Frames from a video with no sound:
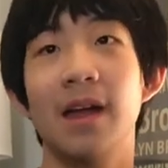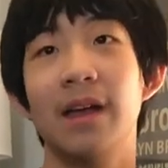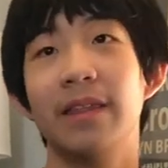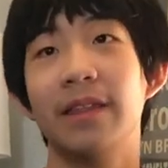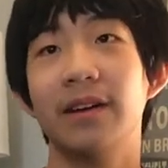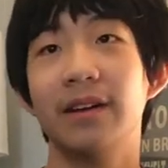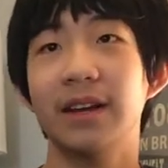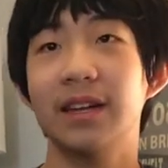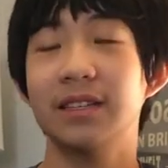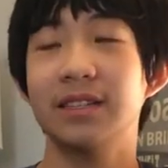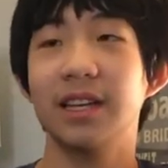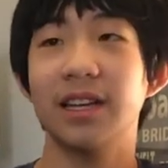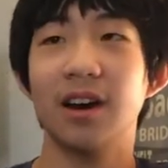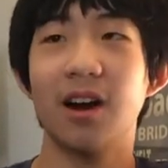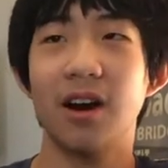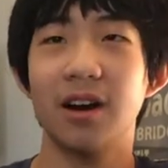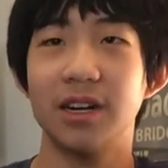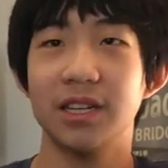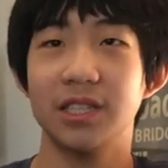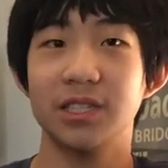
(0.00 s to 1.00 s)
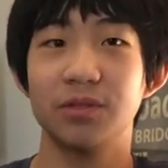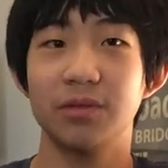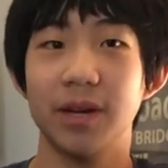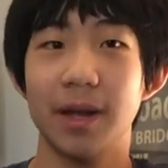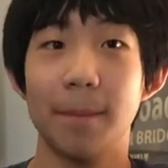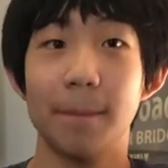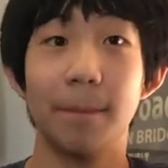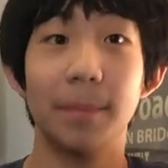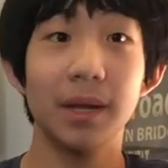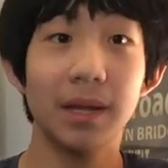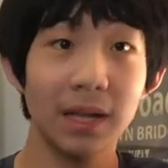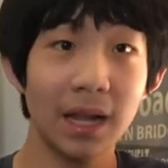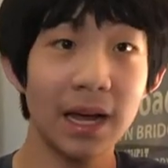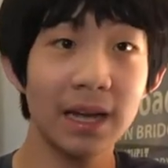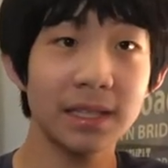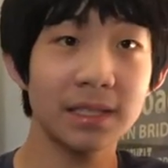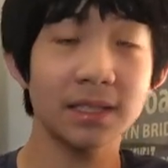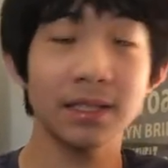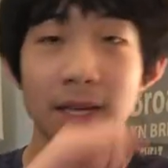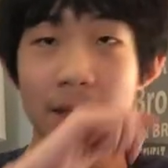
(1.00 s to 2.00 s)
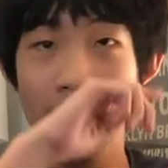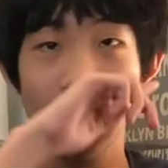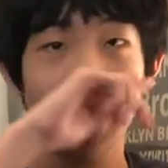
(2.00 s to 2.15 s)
there is a RS3M Plus,